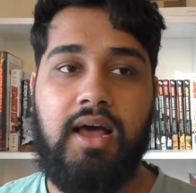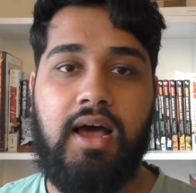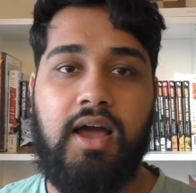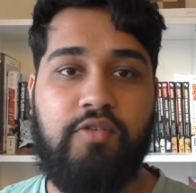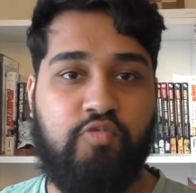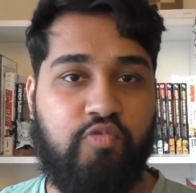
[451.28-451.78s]

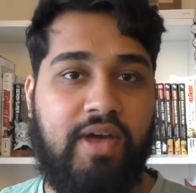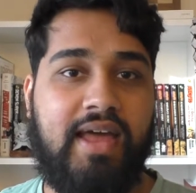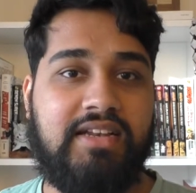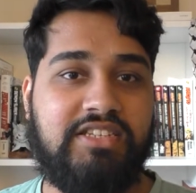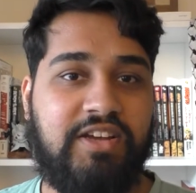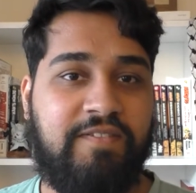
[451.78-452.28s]
I
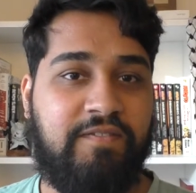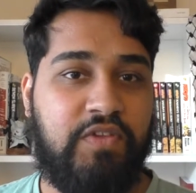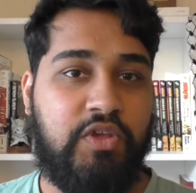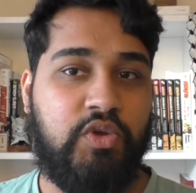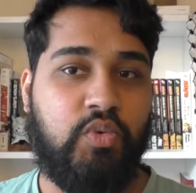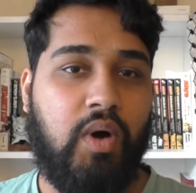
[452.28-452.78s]
read a
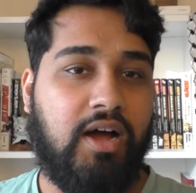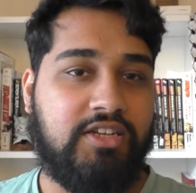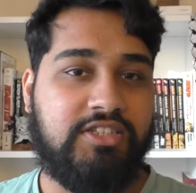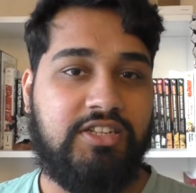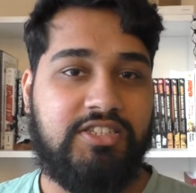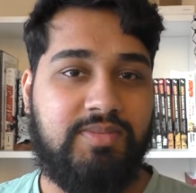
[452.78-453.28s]
few
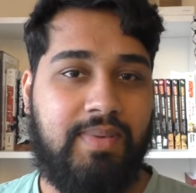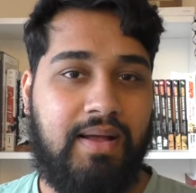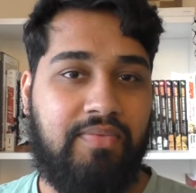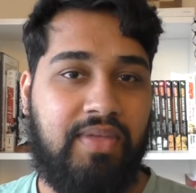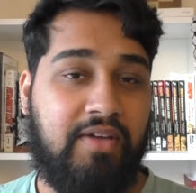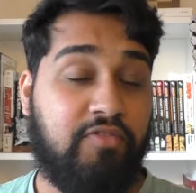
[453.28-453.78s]
articles
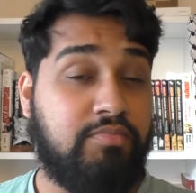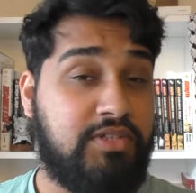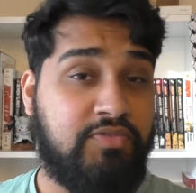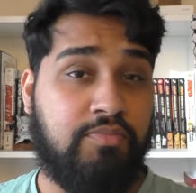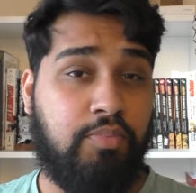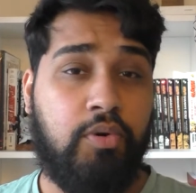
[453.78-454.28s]
about that from
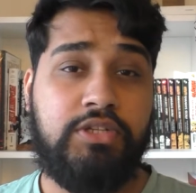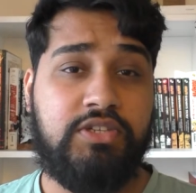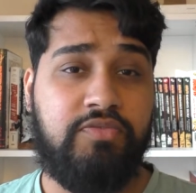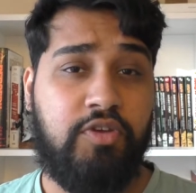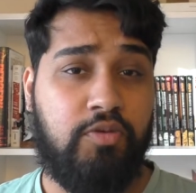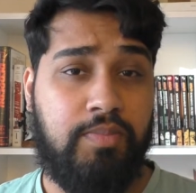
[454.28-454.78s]
different points of view,